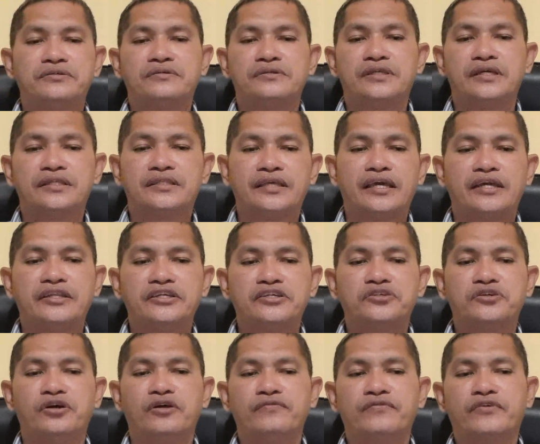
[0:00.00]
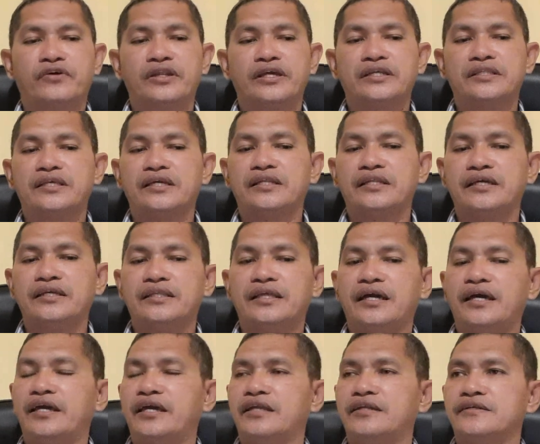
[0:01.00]
to the techniques of collecting
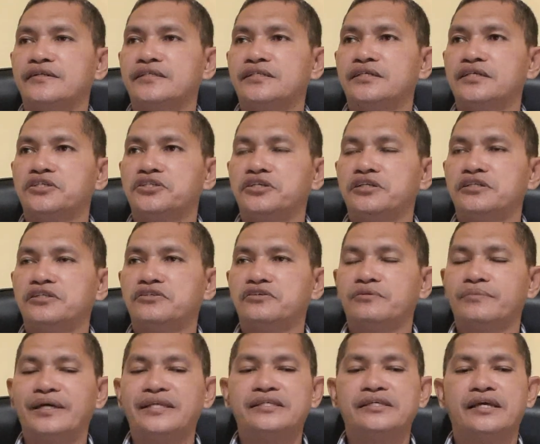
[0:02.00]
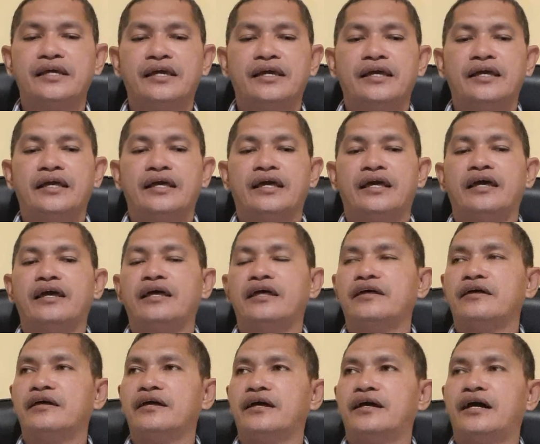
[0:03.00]
data and research instruments.
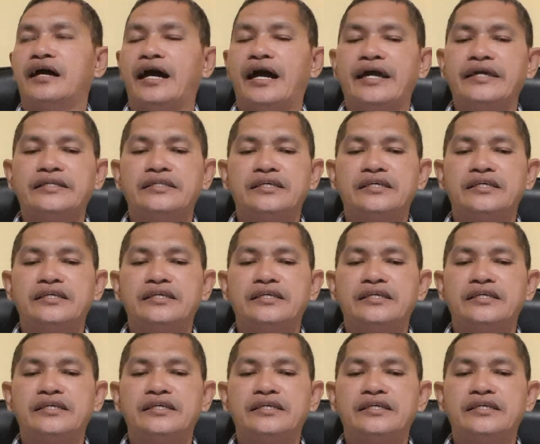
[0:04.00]
I